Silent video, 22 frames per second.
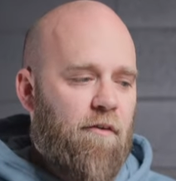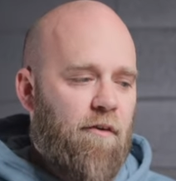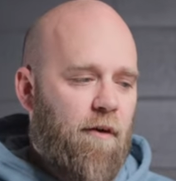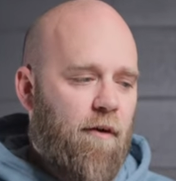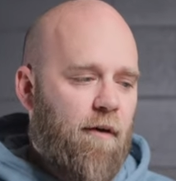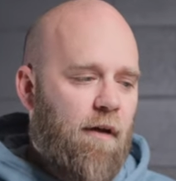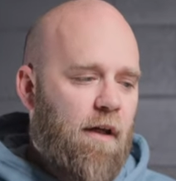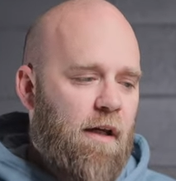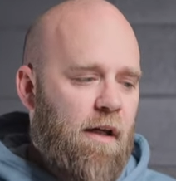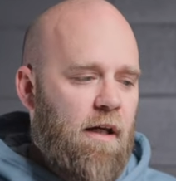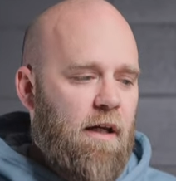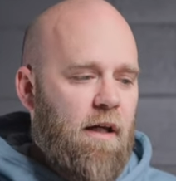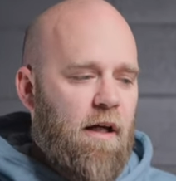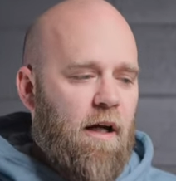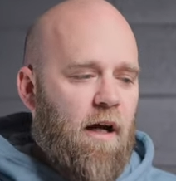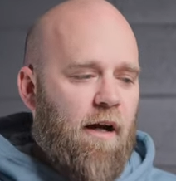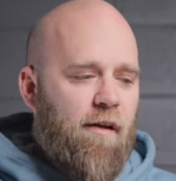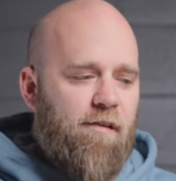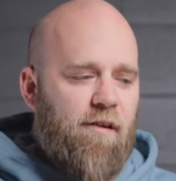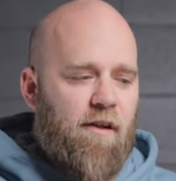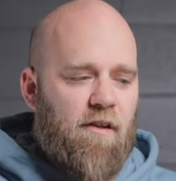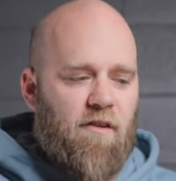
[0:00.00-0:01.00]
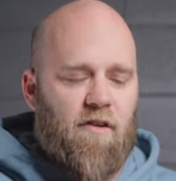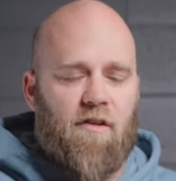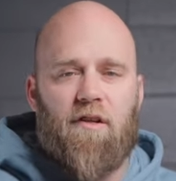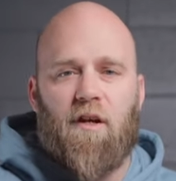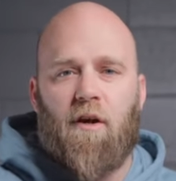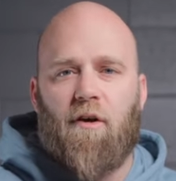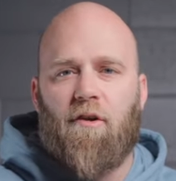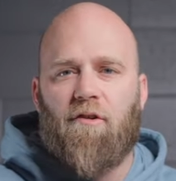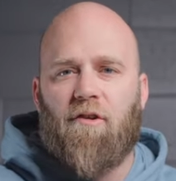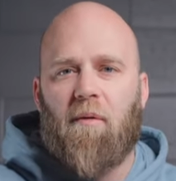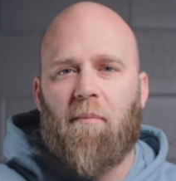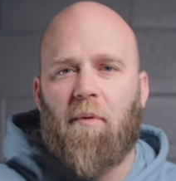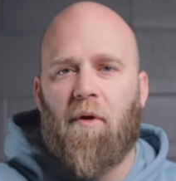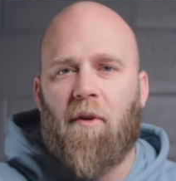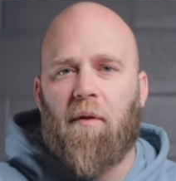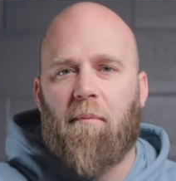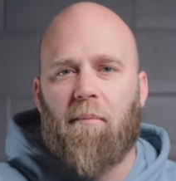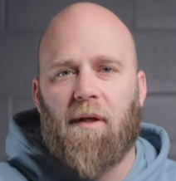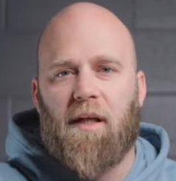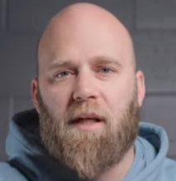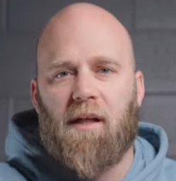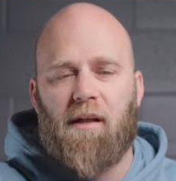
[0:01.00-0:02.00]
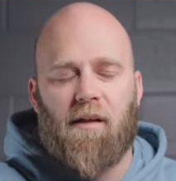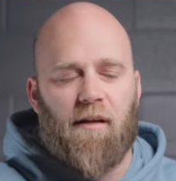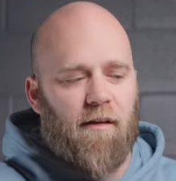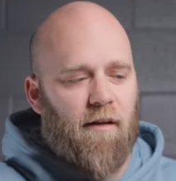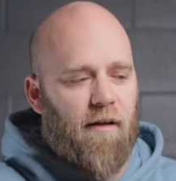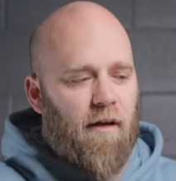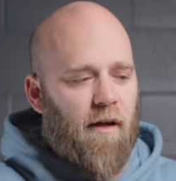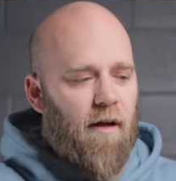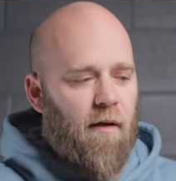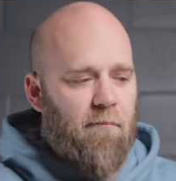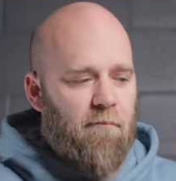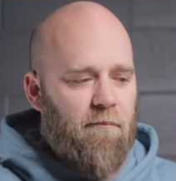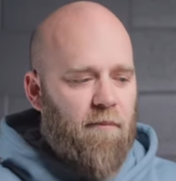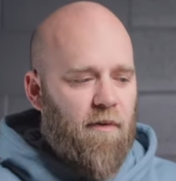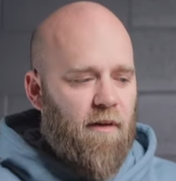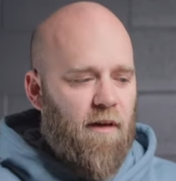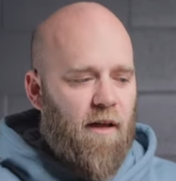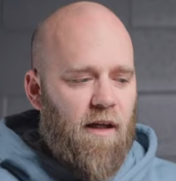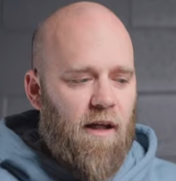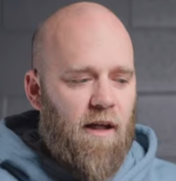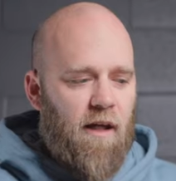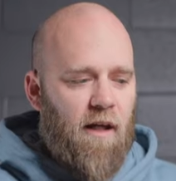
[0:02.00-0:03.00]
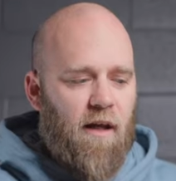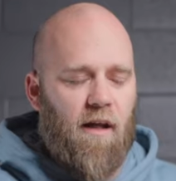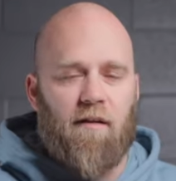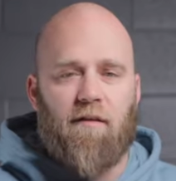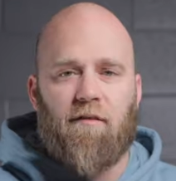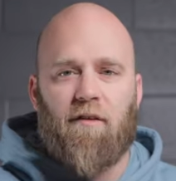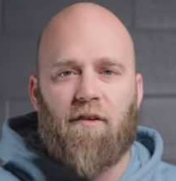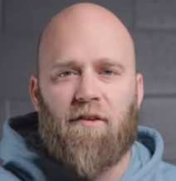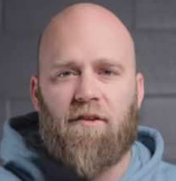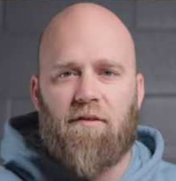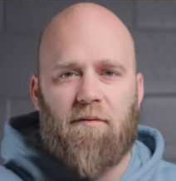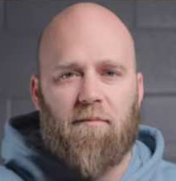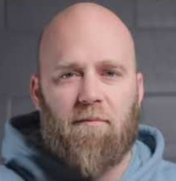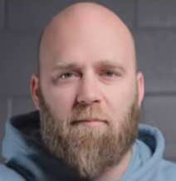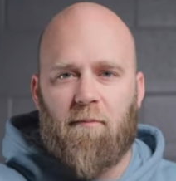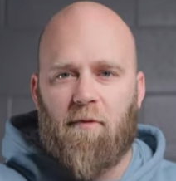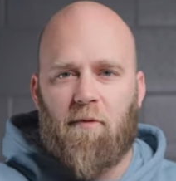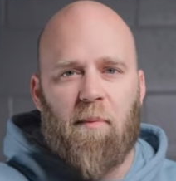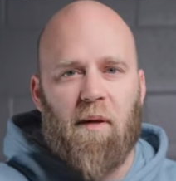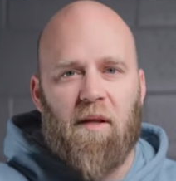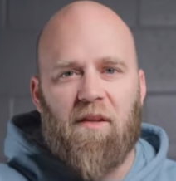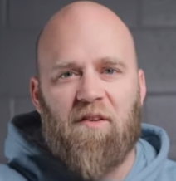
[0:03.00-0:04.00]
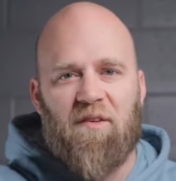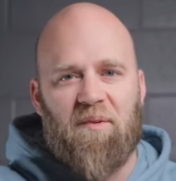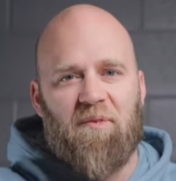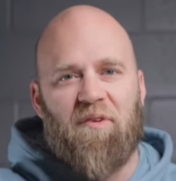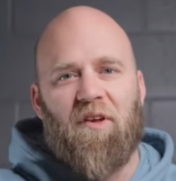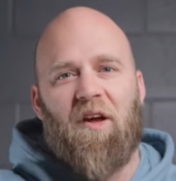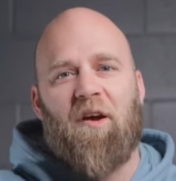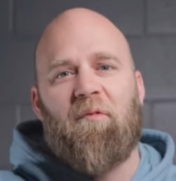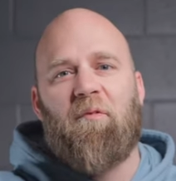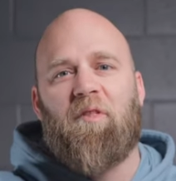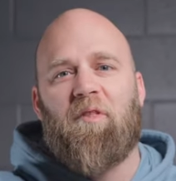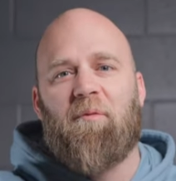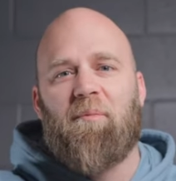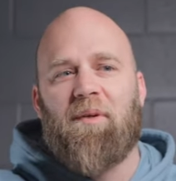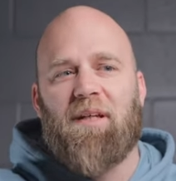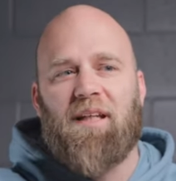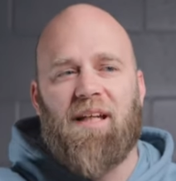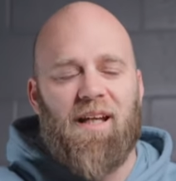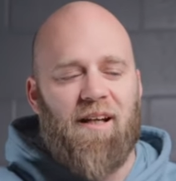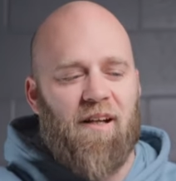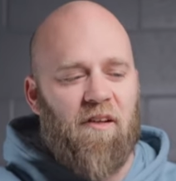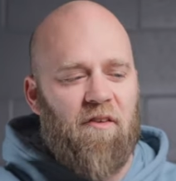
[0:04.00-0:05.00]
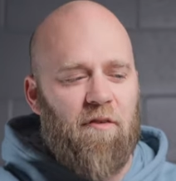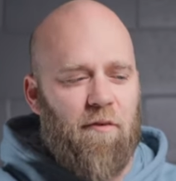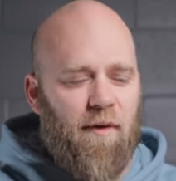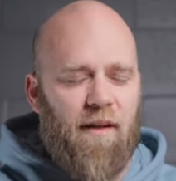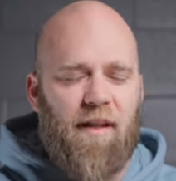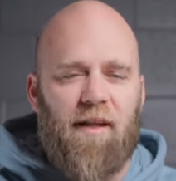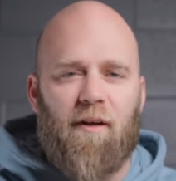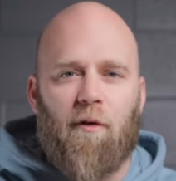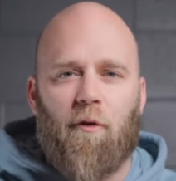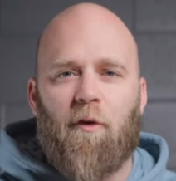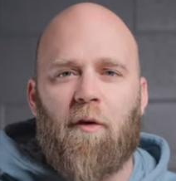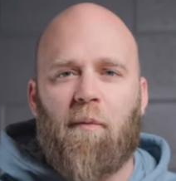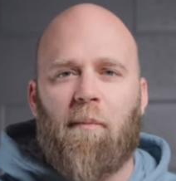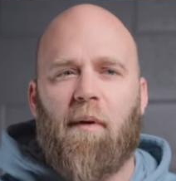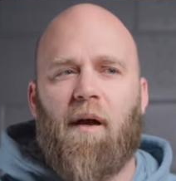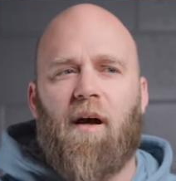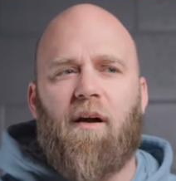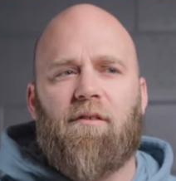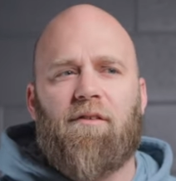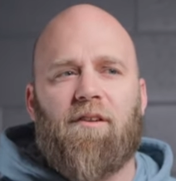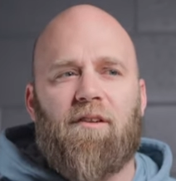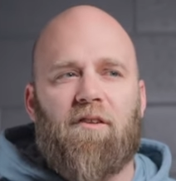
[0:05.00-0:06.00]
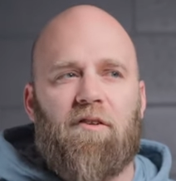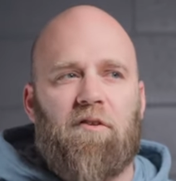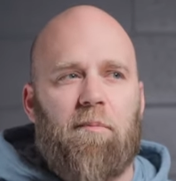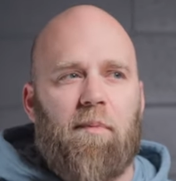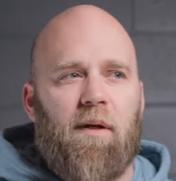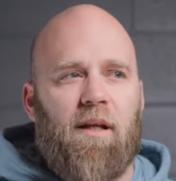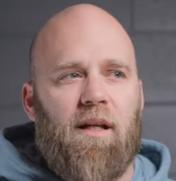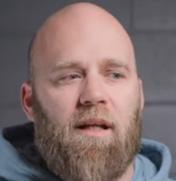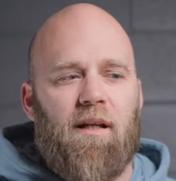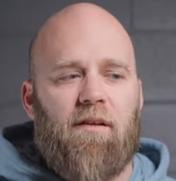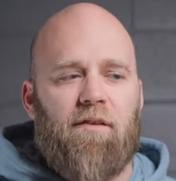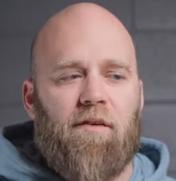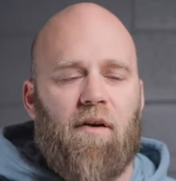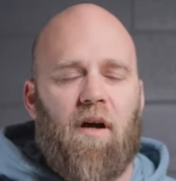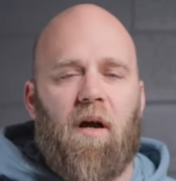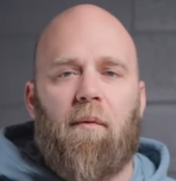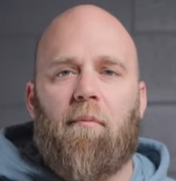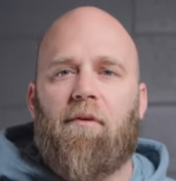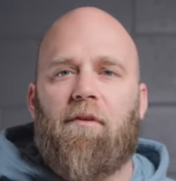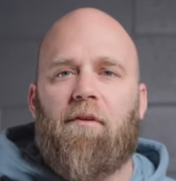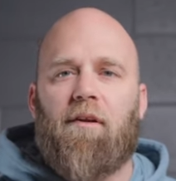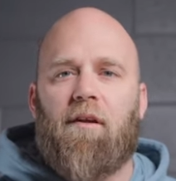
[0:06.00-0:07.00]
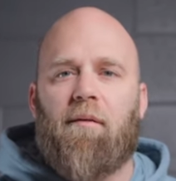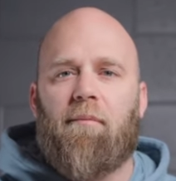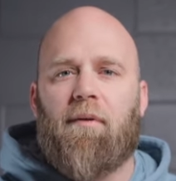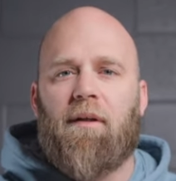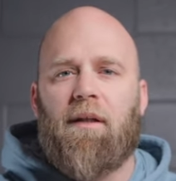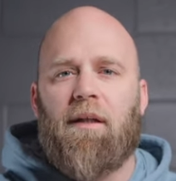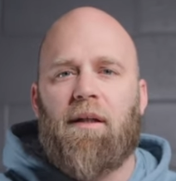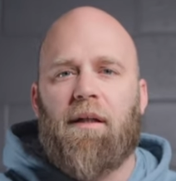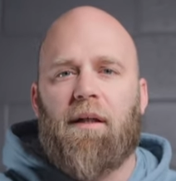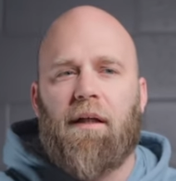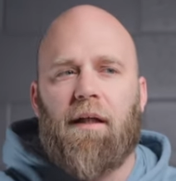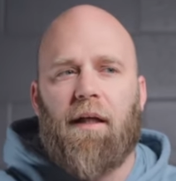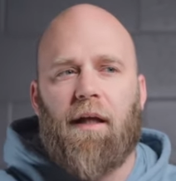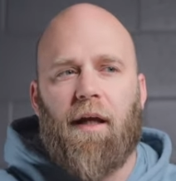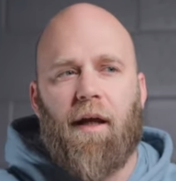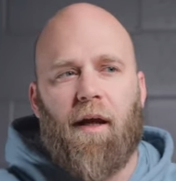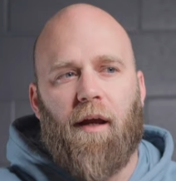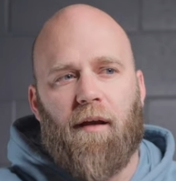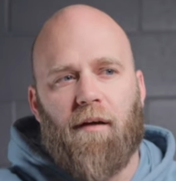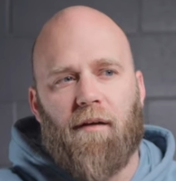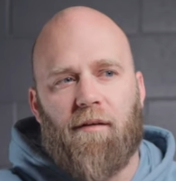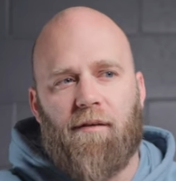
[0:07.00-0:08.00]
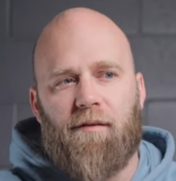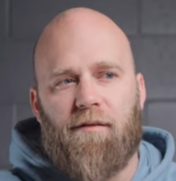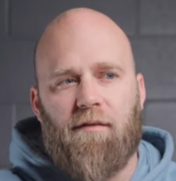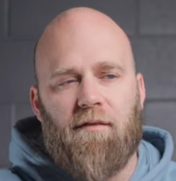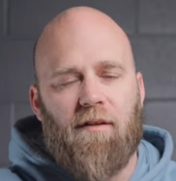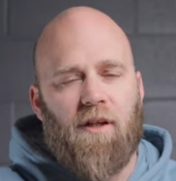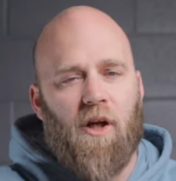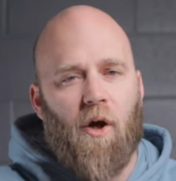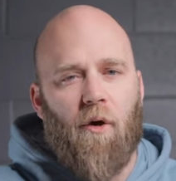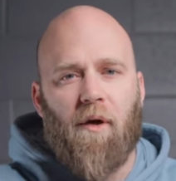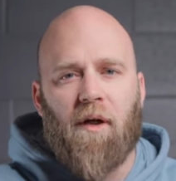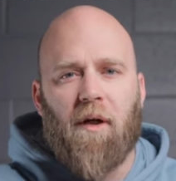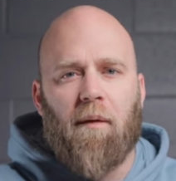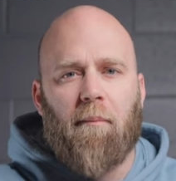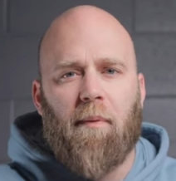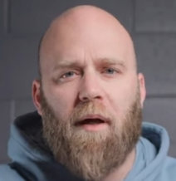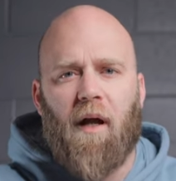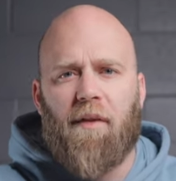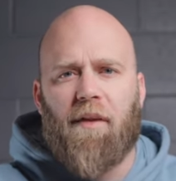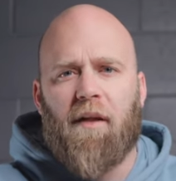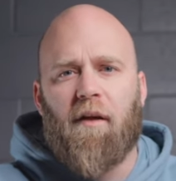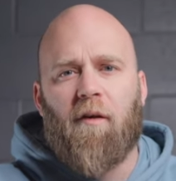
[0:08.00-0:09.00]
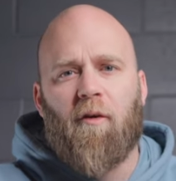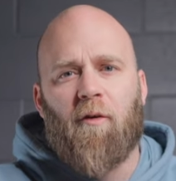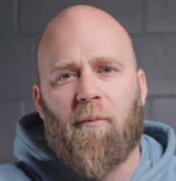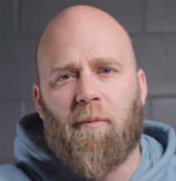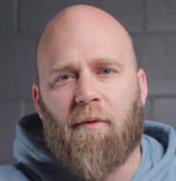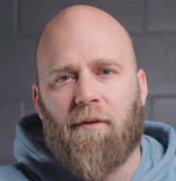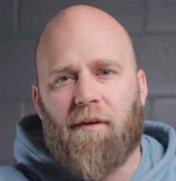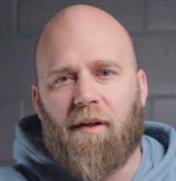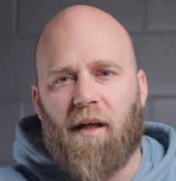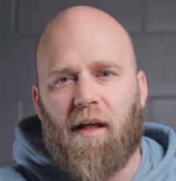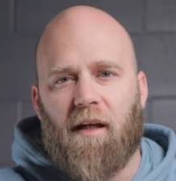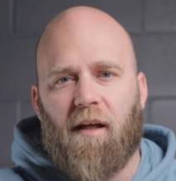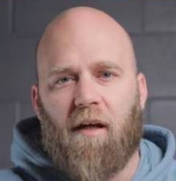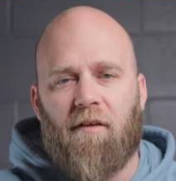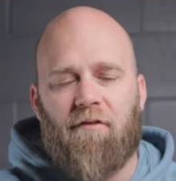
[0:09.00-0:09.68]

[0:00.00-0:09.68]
So I said, just go and jump on the bed and, um, and just spend some time with them again. It's really all about just spending time with them and going about their normal day.